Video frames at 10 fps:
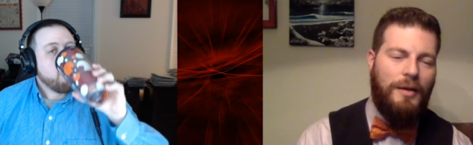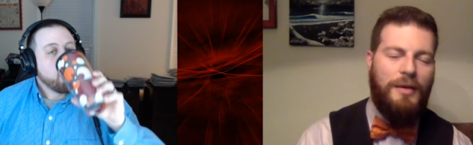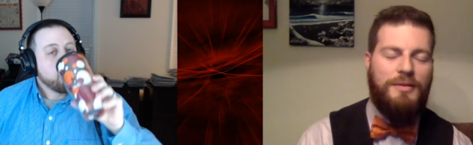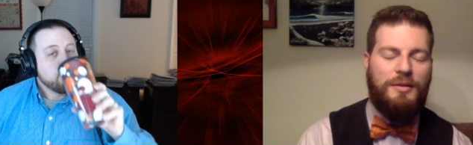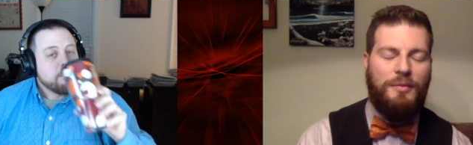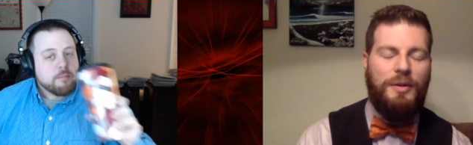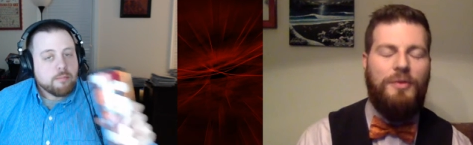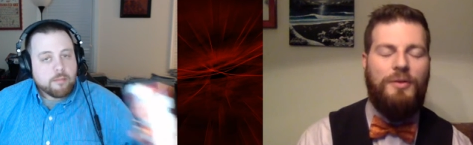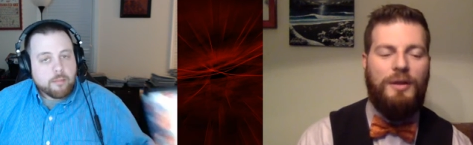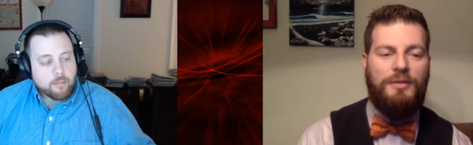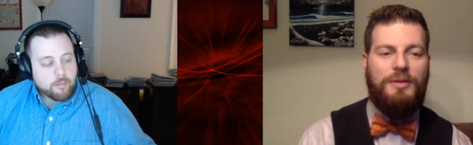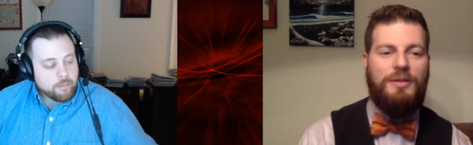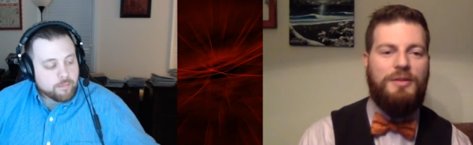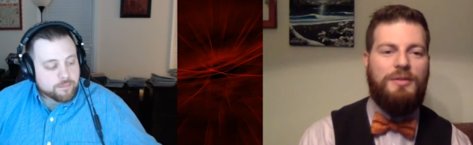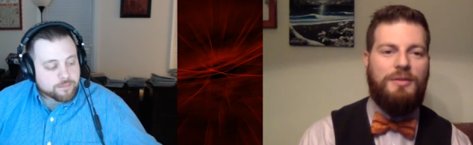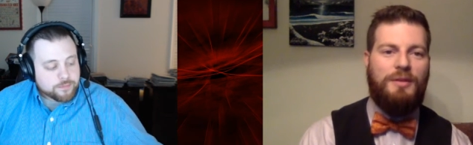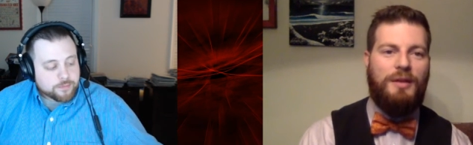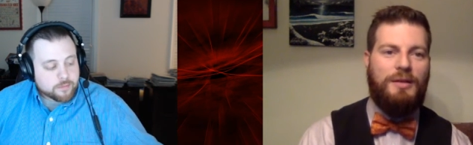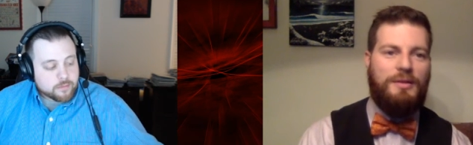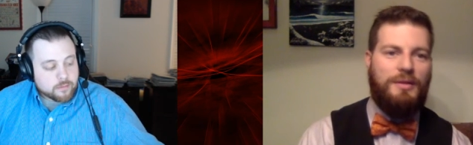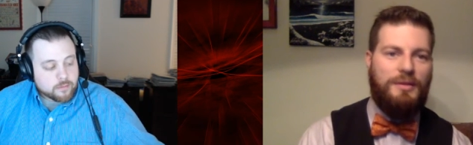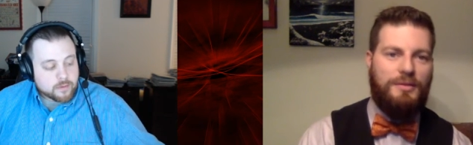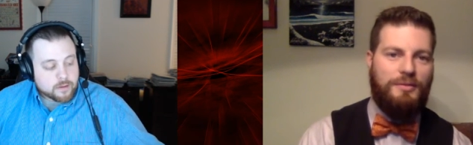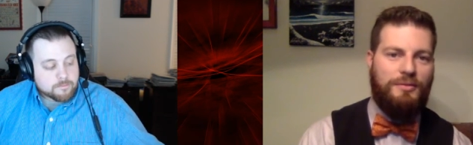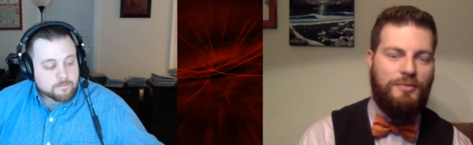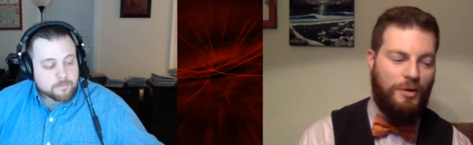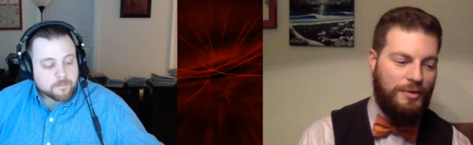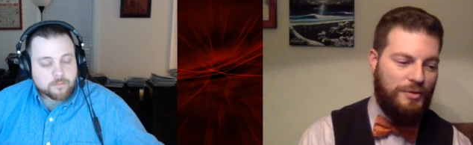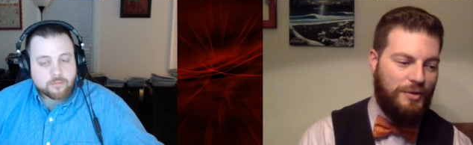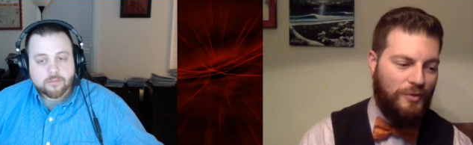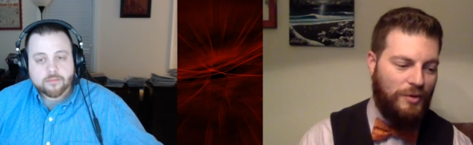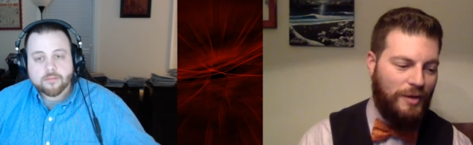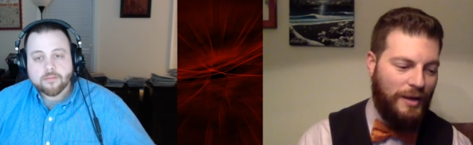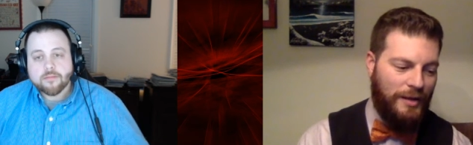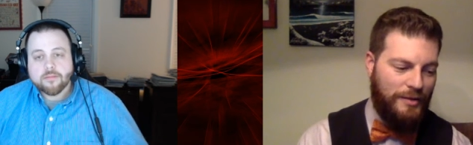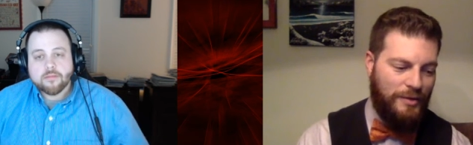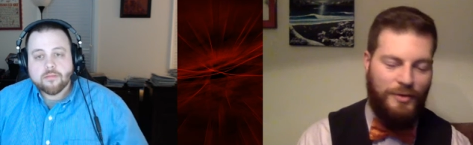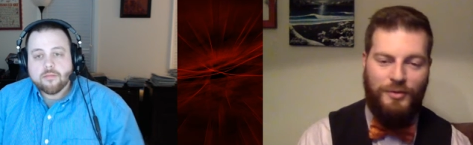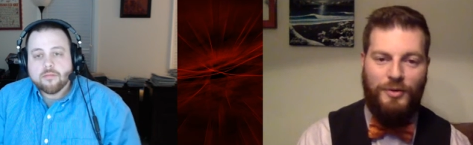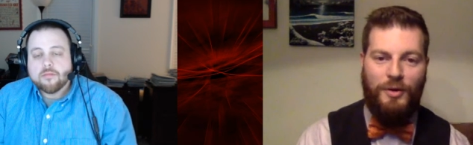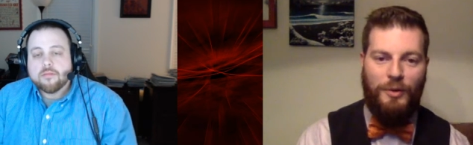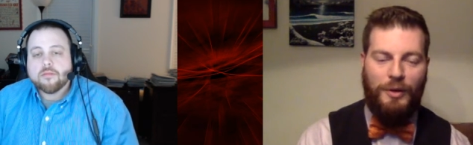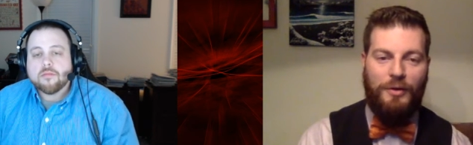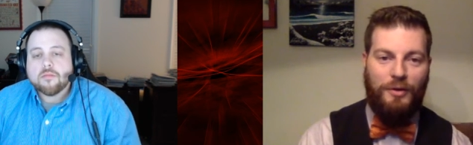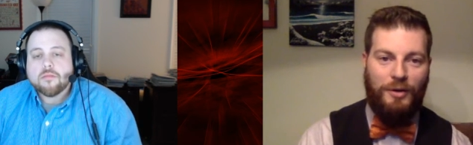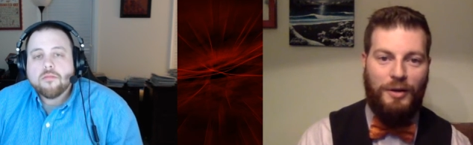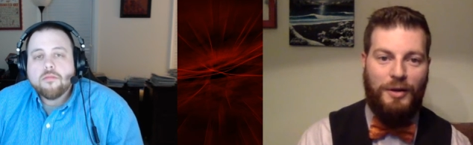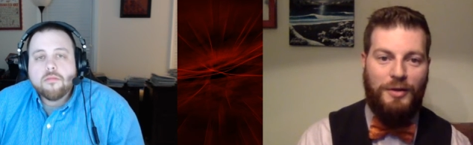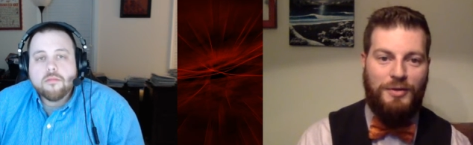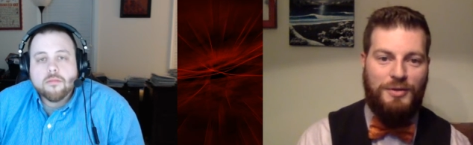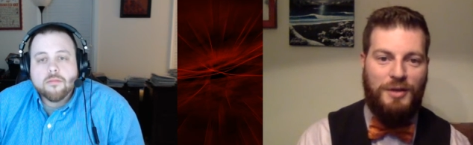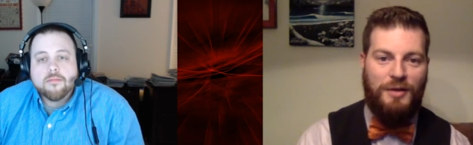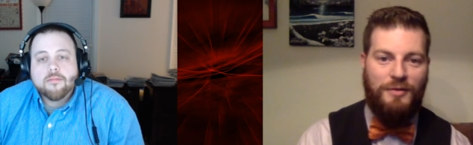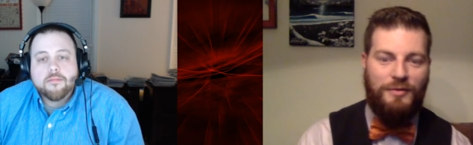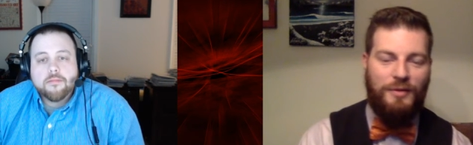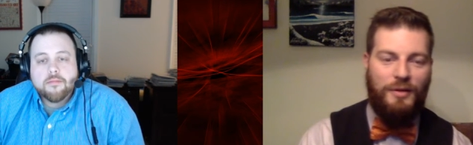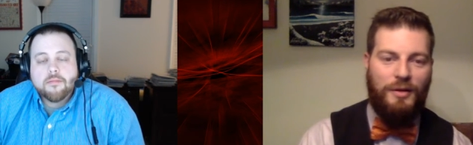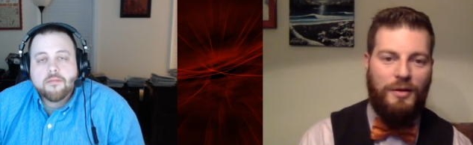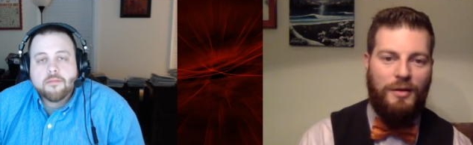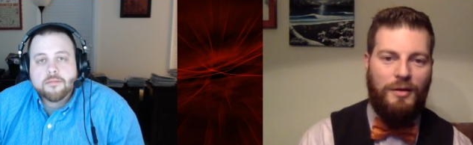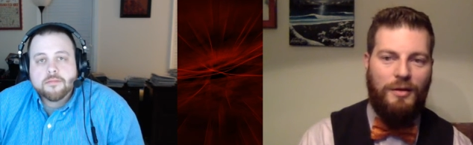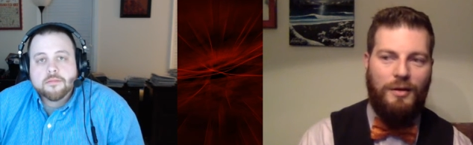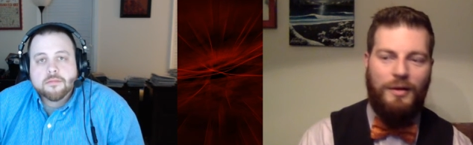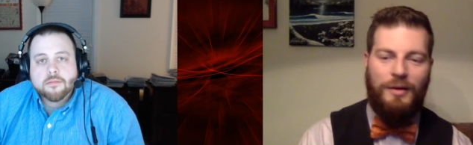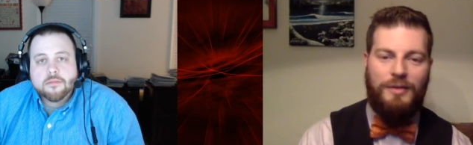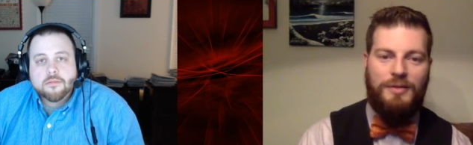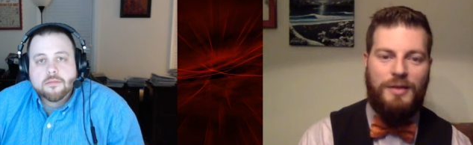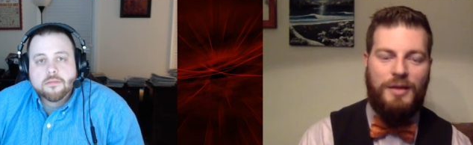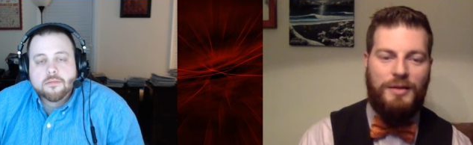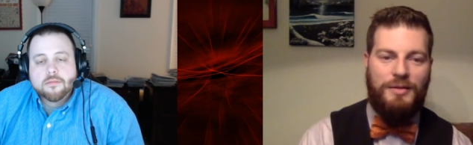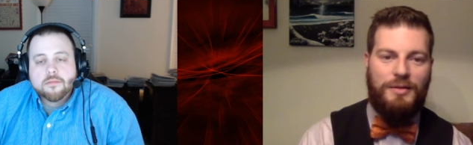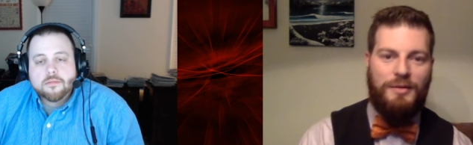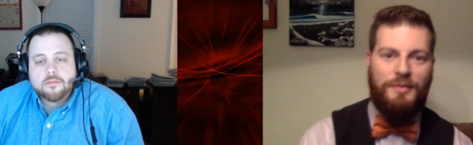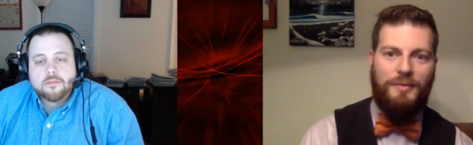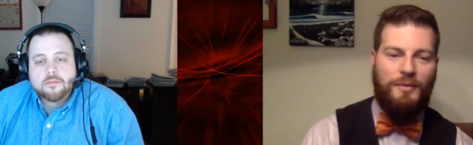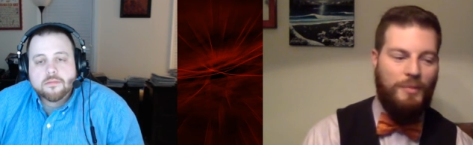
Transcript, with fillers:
Speaker 1: as somebody who now teaches a class that is largely reliant on you going and learning it yourself all I can say is that the, the